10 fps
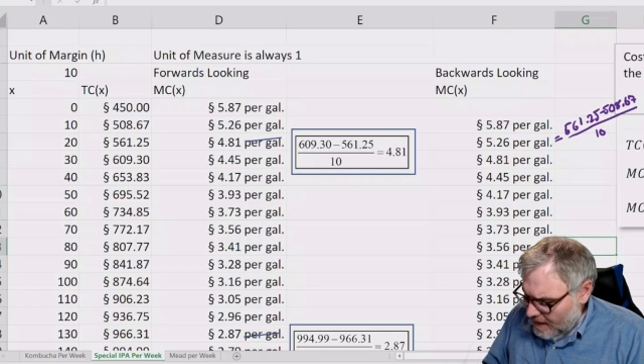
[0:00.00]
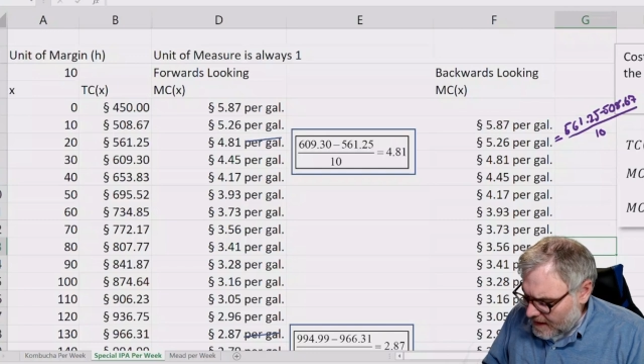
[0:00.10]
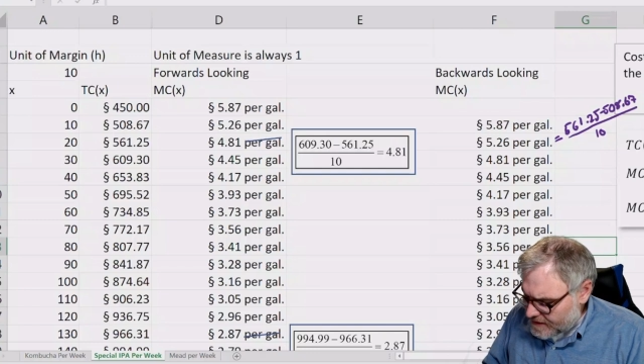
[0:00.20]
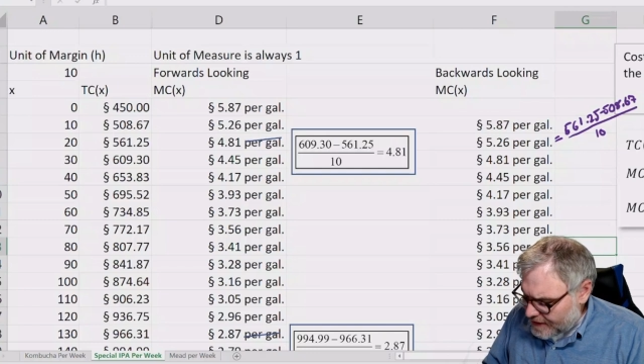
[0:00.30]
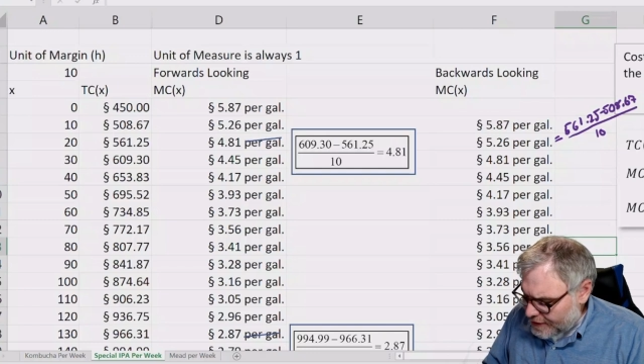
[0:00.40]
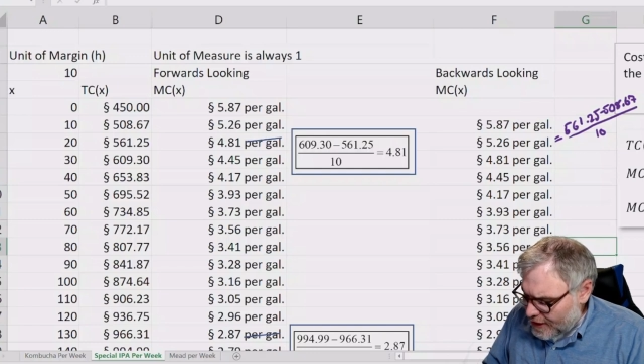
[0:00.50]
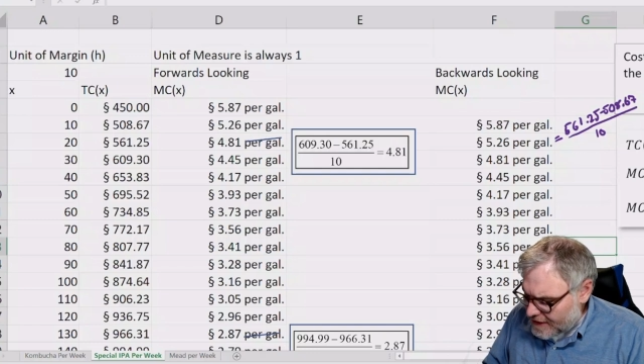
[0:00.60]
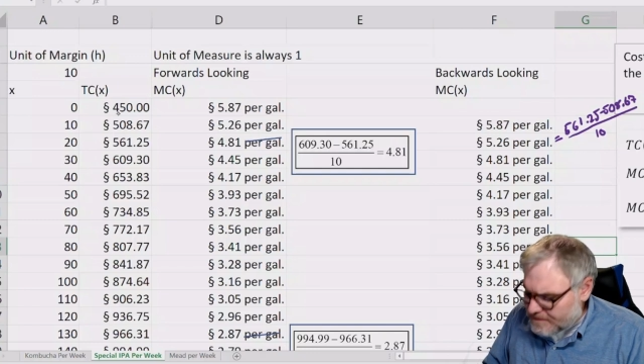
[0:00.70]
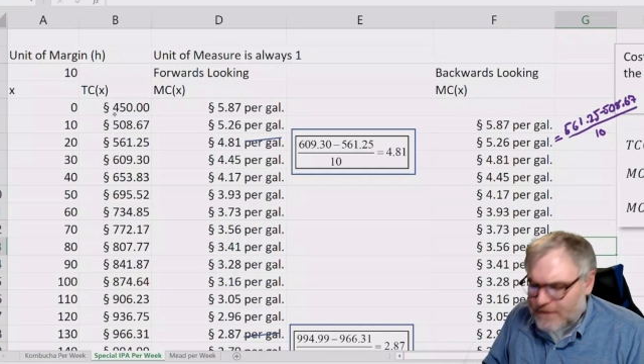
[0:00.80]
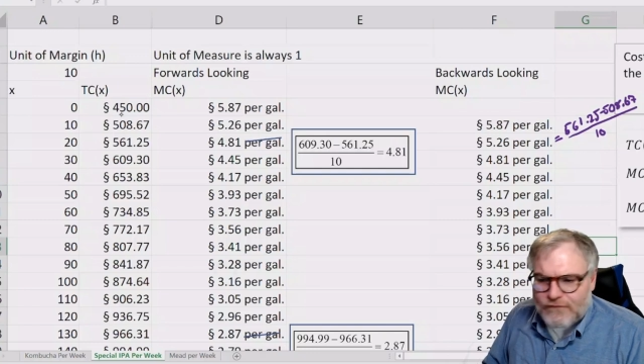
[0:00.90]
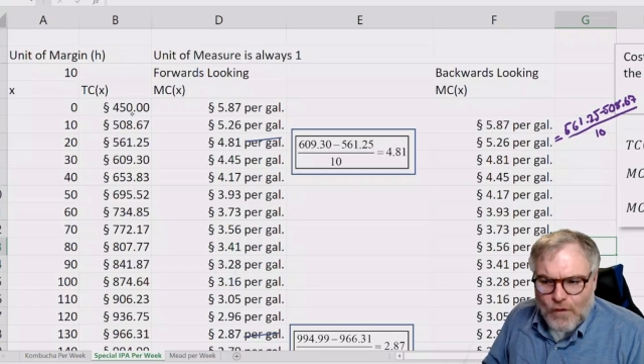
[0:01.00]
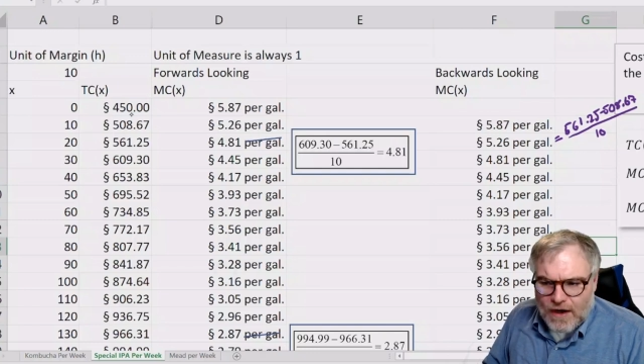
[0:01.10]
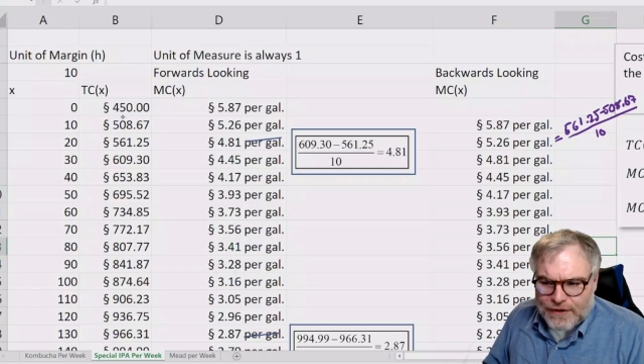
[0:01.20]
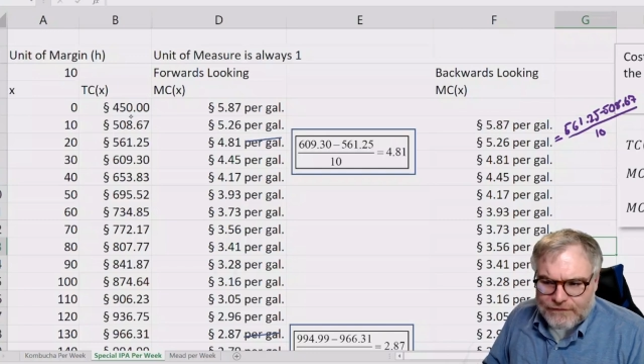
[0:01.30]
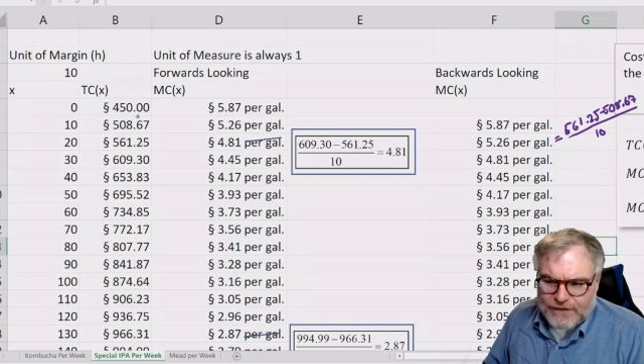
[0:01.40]
it's going to cost me
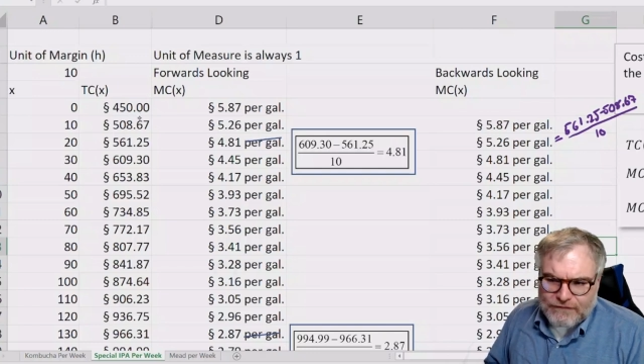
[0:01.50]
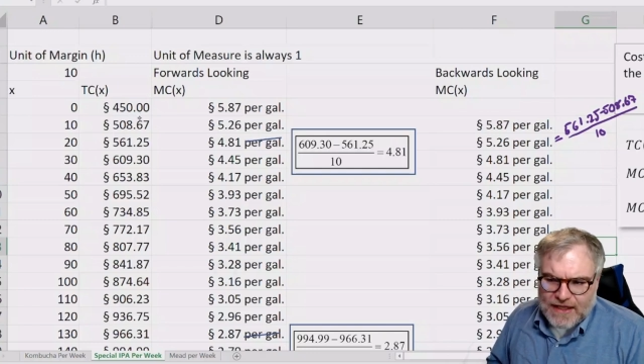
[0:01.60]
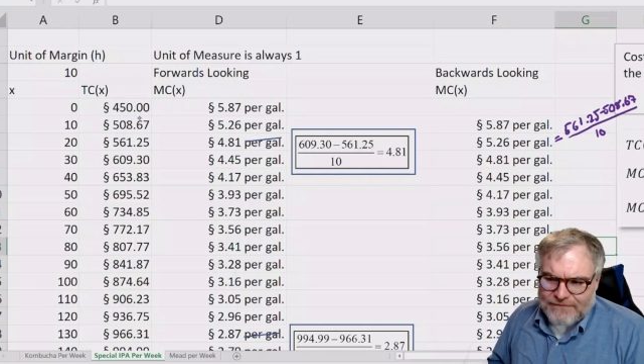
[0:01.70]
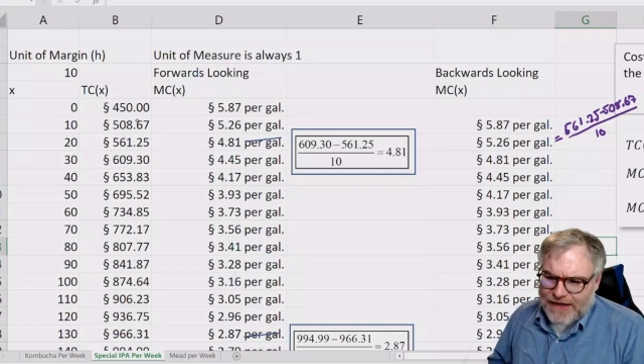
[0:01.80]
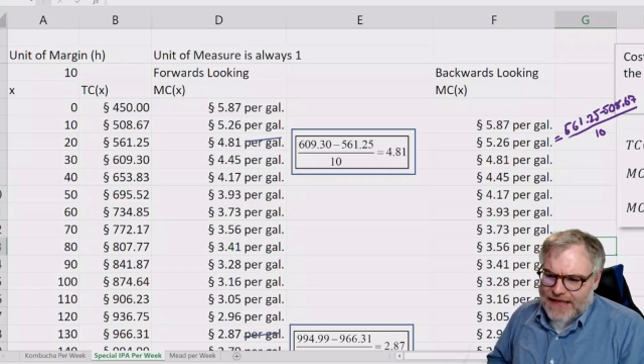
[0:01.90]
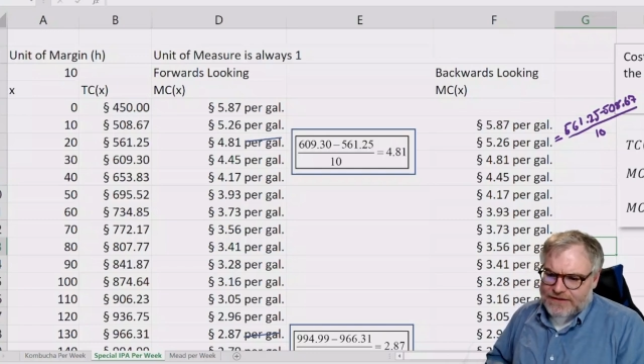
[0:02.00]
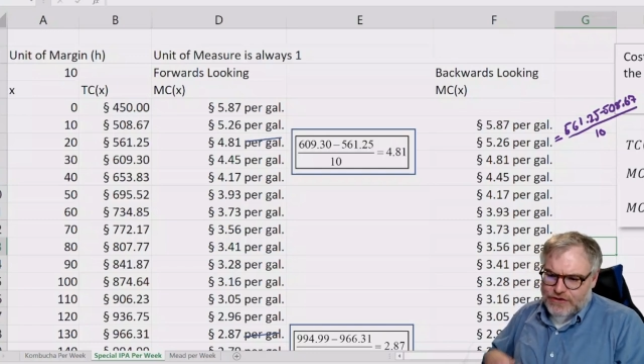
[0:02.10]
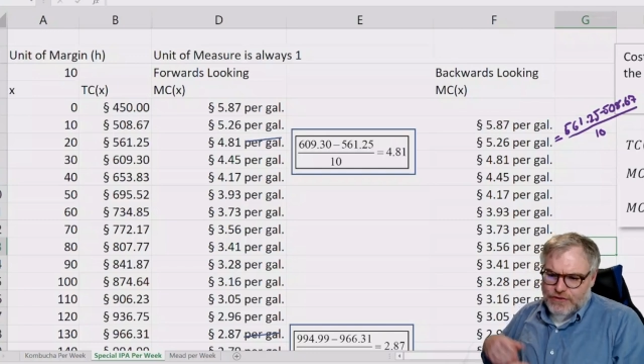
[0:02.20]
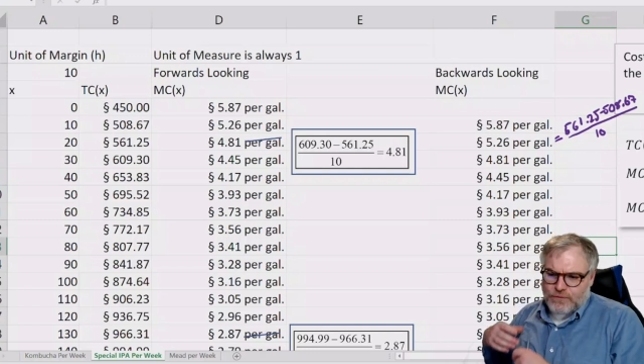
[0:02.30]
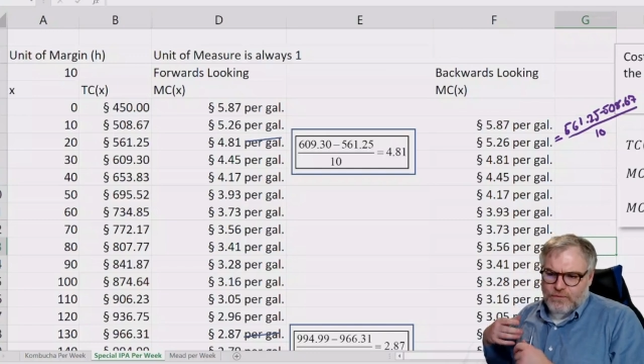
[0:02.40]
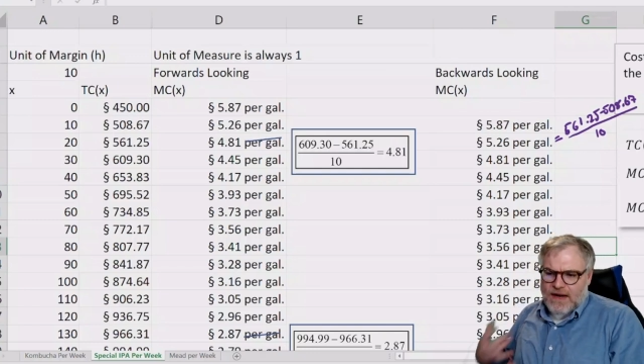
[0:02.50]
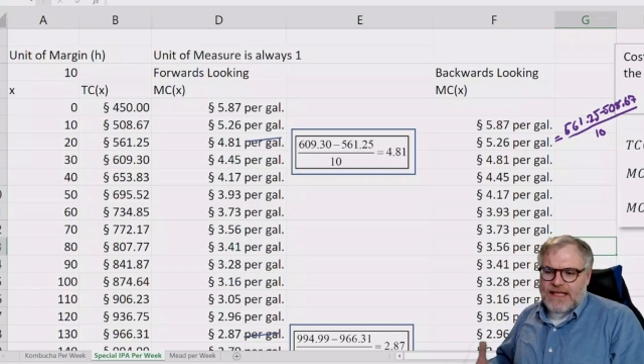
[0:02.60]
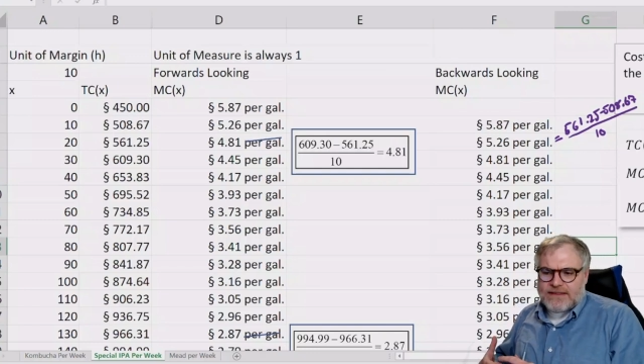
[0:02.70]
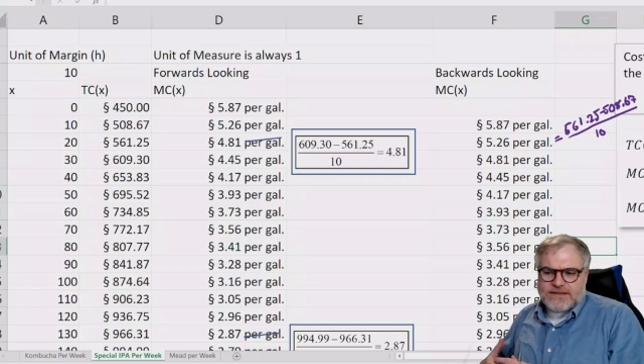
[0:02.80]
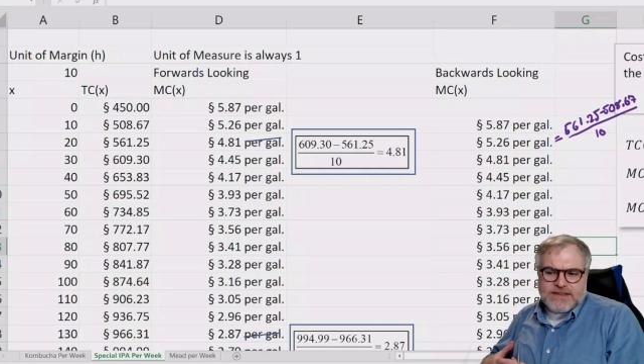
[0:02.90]
450. I've got to
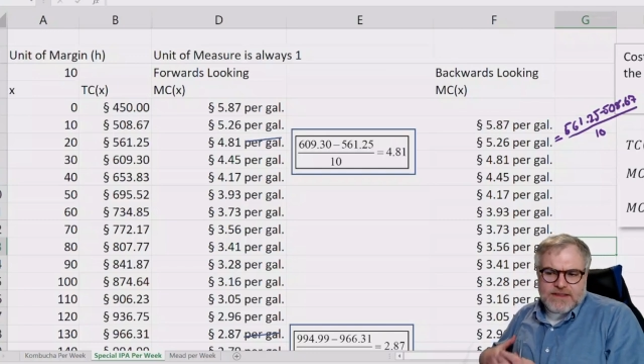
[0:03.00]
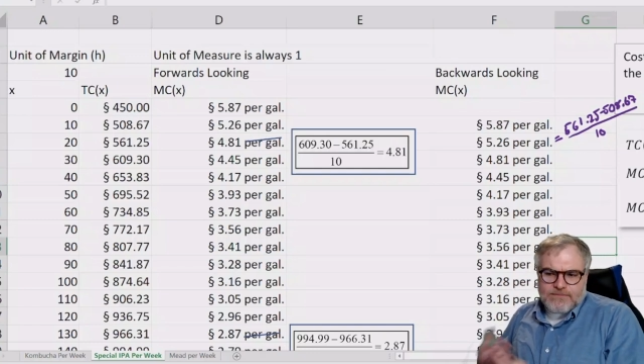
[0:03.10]
rent